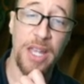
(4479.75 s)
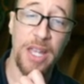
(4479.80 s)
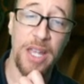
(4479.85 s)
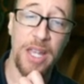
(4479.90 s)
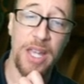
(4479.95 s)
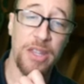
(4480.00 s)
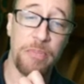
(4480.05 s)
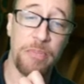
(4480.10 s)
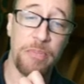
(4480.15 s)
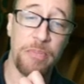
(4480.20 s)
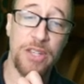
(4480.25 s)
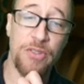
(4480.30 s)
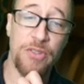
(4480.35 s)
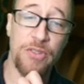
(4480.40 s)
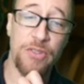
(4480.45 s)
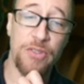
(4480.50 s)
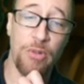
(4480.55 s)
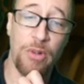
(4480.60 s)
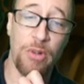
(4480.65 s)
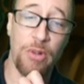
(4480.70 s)
The biggest
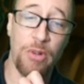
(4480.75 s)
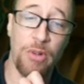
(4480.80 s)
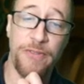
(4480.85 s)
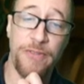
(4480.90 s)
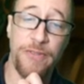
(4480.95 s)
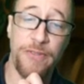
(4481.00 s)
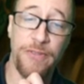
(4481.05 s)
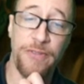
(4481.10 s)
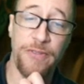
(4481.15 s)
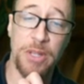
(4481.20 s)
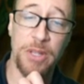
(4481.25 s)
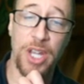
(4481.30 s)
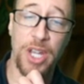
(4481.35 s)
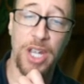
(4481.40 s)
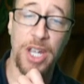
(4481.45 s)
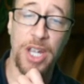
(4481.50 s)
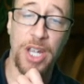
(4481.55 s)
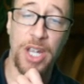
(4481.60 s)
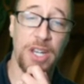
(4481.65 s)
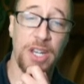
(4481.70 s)
royal family
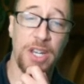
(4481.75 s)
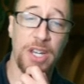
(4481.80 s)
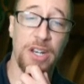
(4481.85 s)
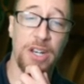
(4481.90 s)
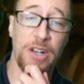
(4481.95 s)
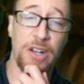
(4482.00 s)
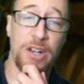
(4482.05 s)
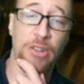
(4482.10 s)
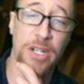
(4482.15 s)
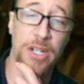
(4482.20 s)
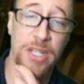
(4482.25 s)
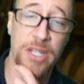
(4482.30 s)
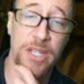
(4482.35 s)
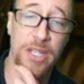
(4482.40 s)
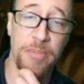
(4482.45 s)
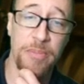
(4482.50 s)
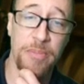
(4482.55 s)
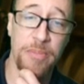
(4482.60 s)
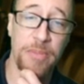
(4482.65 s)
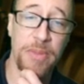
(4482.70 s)
check you've seen in a long
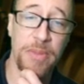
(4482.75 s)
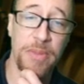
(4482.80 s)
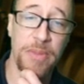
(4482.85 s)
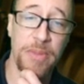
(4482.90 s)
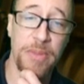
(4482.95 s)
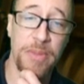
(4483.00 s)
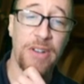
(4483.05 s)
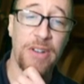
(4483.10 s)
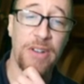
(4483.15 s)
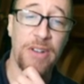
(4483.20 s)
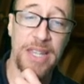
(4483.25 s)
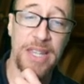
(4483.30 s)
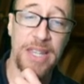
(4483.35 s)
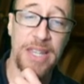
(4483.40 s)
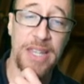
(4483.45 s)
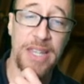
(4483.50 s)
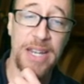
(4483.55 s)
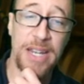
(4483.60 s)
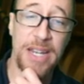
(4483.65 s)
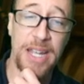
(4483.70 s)
time, right?
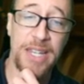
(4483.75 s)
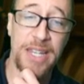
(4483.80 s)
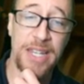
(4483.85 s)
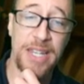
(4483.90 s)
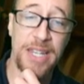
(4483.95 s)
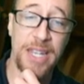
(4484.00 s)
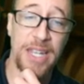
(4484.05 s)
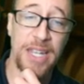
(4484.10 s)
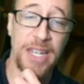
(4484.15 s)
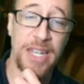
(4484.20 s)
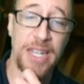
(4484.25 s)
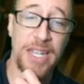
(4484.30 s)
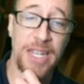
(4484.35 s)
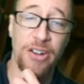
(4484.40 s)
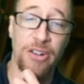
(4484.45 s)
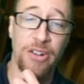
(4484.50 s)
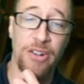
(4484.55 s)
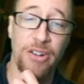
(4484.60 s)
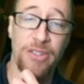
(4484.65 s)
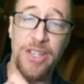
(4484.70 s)
That knight taking
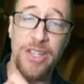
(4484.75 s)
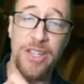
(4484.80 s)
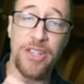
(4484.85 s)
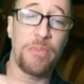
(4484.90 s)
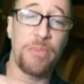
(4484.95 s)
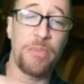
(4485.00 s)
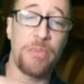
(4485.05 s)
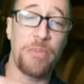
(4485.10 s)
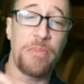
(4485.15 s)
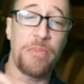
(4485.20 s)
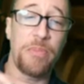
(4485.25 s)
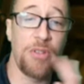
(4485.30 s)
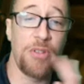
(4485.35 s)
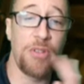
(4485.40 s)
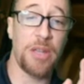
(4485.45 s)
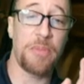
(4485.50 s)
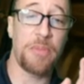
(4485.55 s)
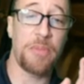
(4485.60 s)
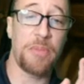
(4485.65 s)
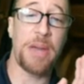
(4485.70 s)
here, this would be
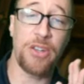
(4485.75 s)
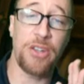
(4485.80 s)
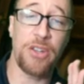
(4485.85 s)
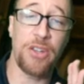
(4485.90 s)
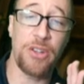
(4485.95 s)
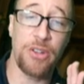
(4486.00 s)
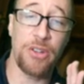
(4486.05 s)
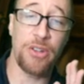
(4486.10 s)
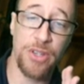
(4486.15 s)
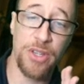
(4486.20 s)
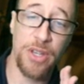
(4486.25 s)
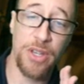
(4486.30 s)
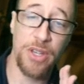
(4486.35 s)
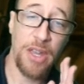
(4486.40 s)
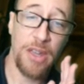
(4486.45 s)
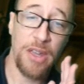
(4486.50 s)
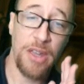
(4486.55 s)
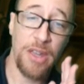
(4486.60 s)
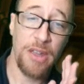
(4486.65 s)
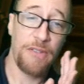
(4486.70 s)
really bad news
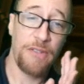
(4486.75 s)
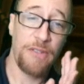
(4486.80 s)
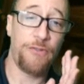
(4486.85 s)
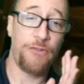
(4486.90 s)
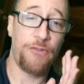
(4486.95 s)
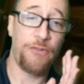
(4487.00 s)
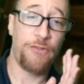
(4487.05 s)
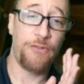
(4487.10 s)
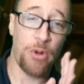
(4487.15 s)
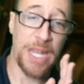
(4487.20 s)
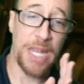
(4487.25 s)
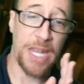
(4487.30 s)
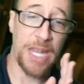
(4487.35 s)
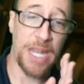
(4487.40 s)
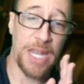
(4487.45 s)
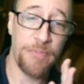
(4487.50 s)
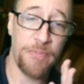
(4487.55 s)
for me.